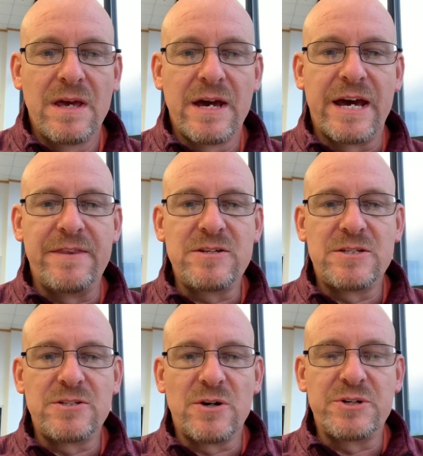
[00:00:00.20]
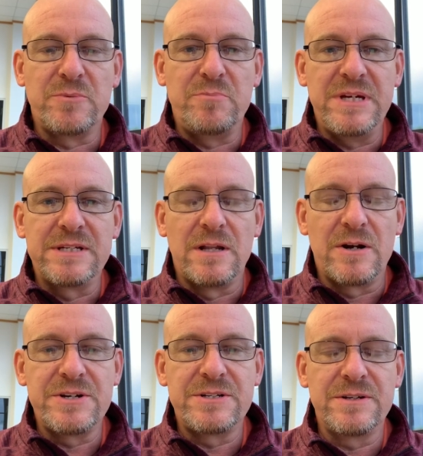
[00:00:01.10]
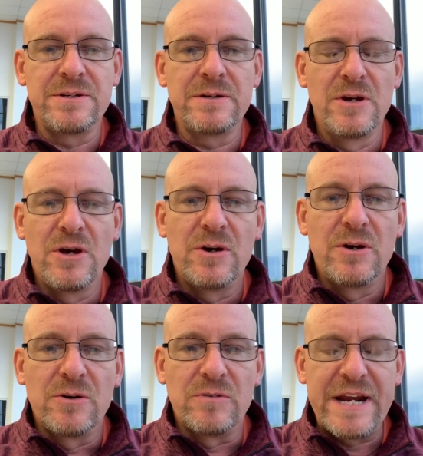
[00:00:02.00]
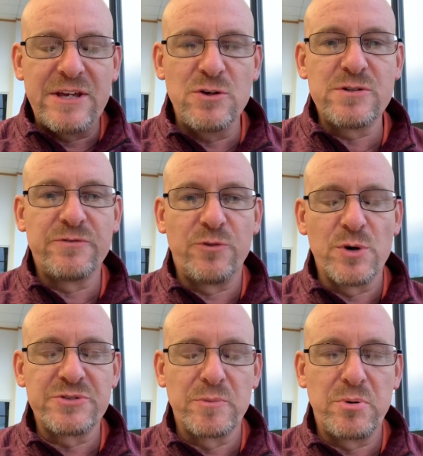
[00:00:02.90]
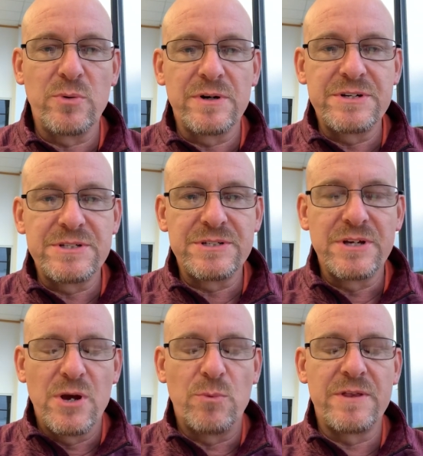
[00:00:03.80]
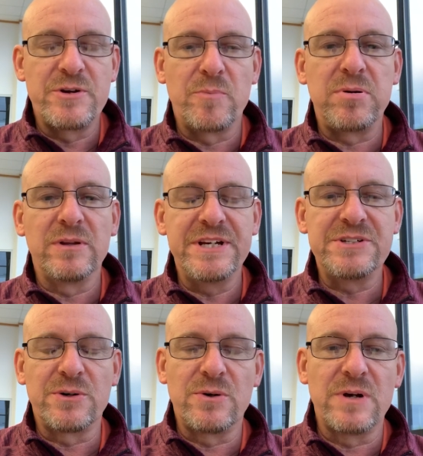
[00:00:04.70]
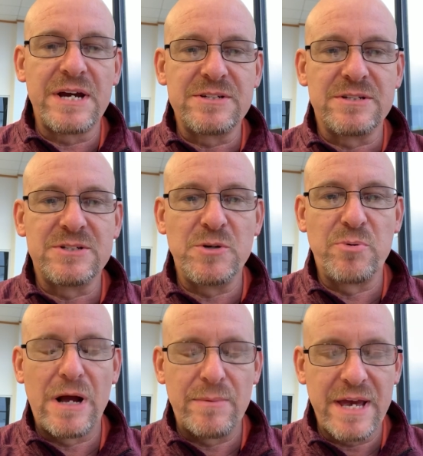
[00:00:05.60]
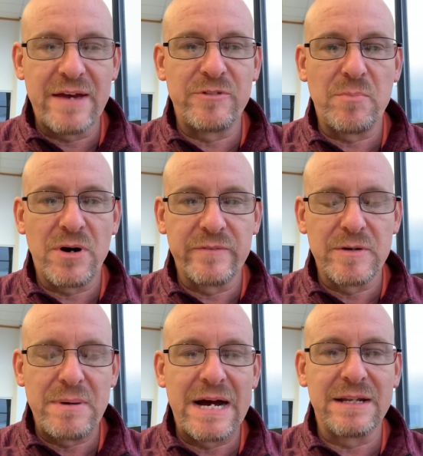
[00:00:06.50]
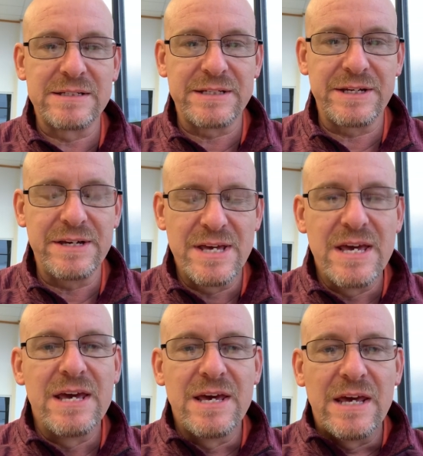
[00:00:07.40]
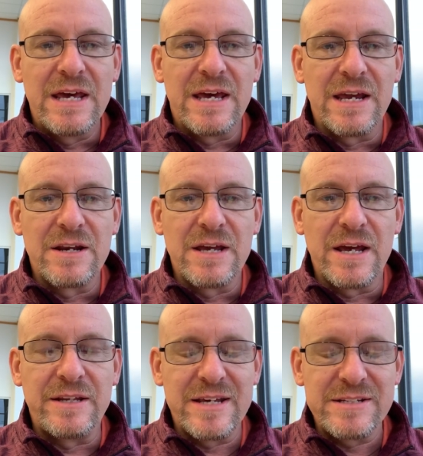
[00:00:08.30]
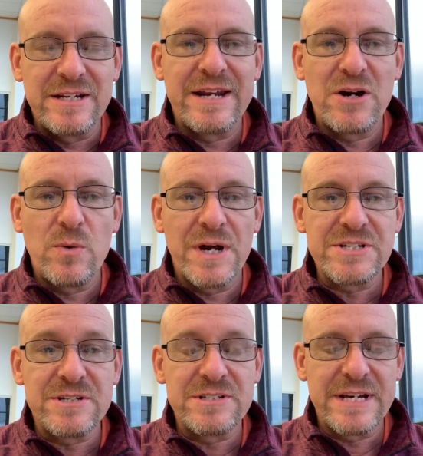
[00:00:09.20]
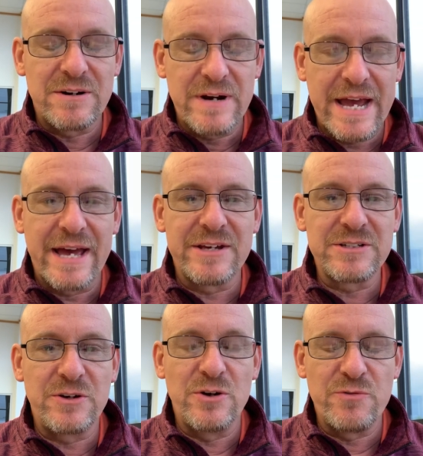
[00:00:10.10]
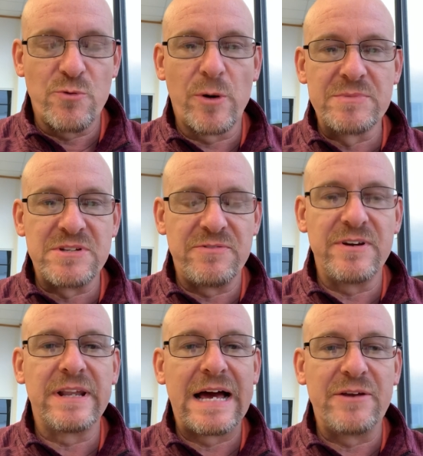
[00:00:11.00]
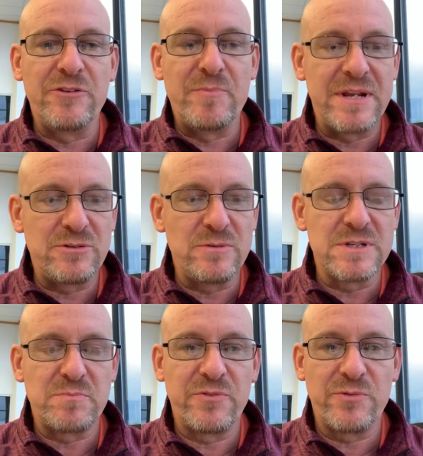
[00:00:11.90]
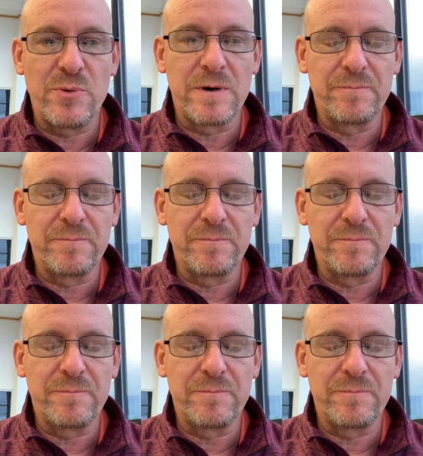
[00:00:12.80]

Hi, this is Sergeant Beast Larson, writing use of force reports. Whether you're police or corrections, you probably have department policy, designated questions that are asked, forms to fill out, and you've been through this before.